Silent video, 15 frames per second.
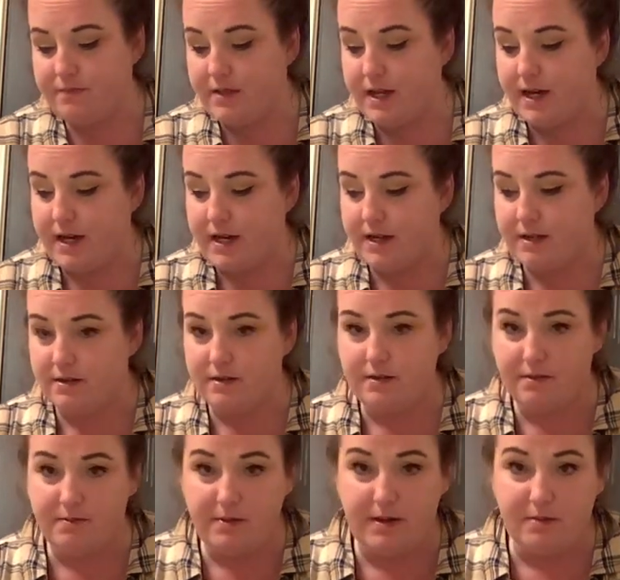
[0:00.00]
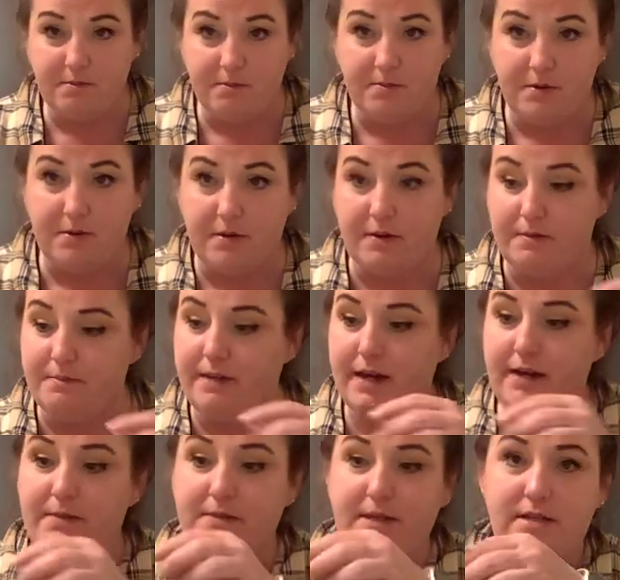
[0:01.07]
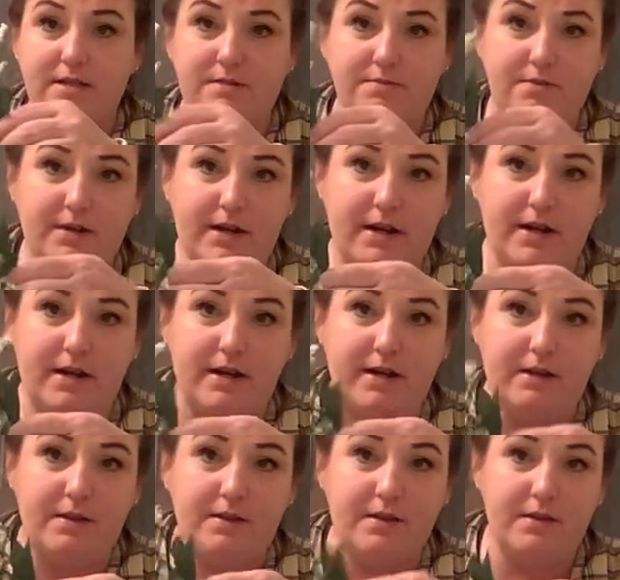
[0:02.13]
Add a little bit more baby's breath.